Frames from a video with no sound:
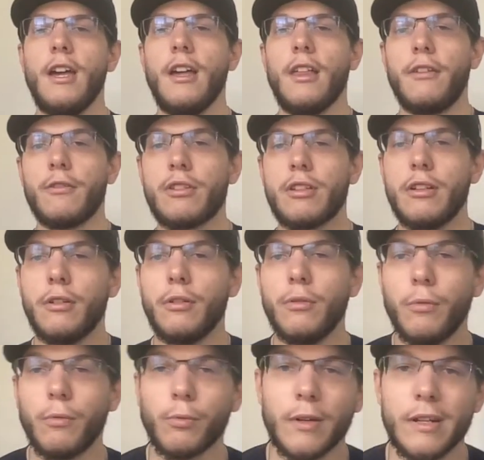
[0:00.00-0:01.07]
there's
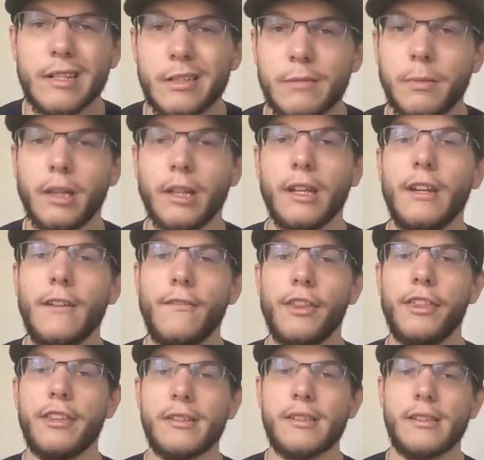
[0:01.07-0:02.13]
still reason to believe
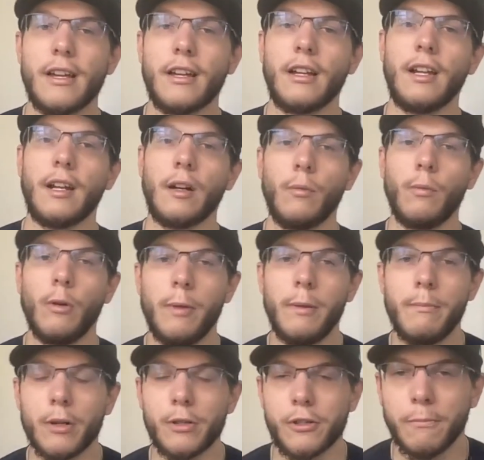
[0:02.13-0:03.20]
that this secondary will be
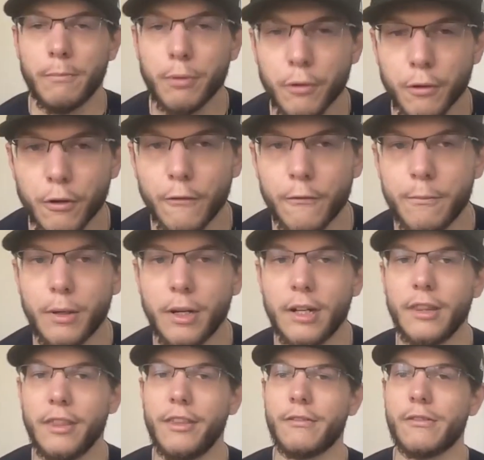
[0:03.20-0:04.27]
much improved,
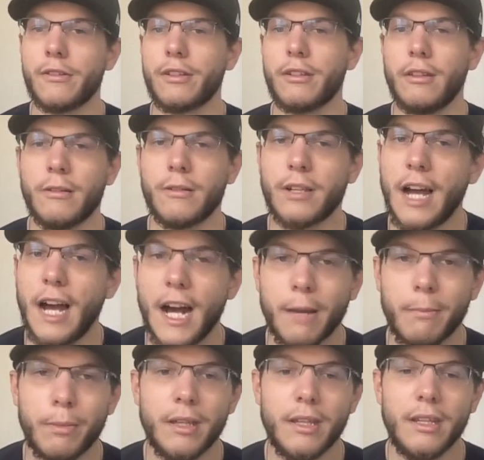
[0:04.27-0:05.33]
but there's got
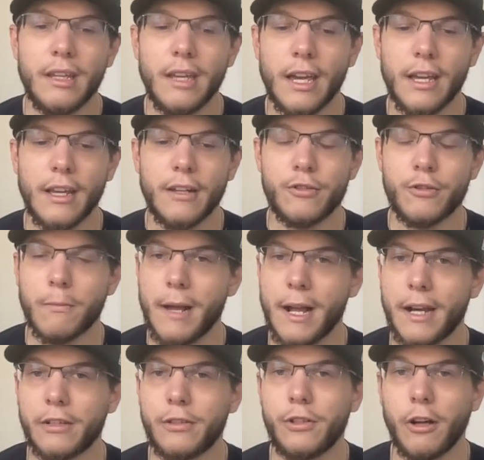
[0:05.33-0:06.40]
to be a
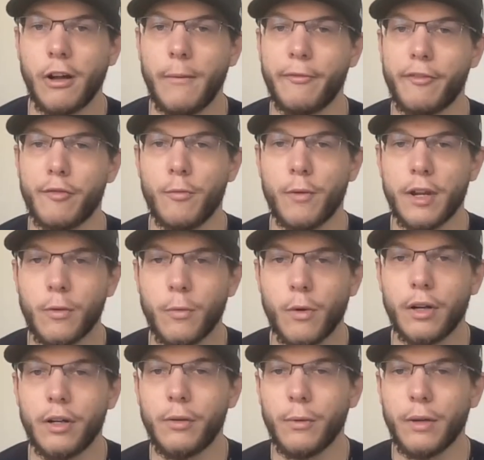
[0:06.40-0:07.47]
dramatic jump from week
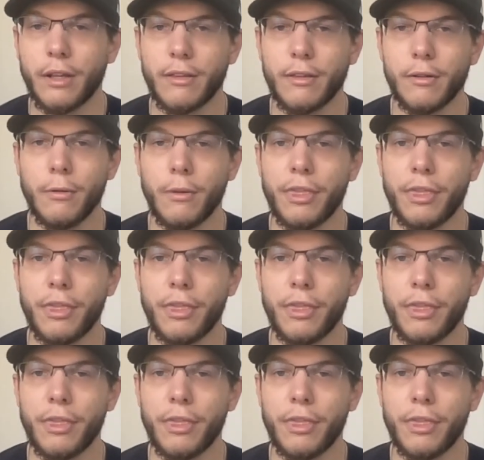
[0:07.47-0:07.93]
1 to week 2.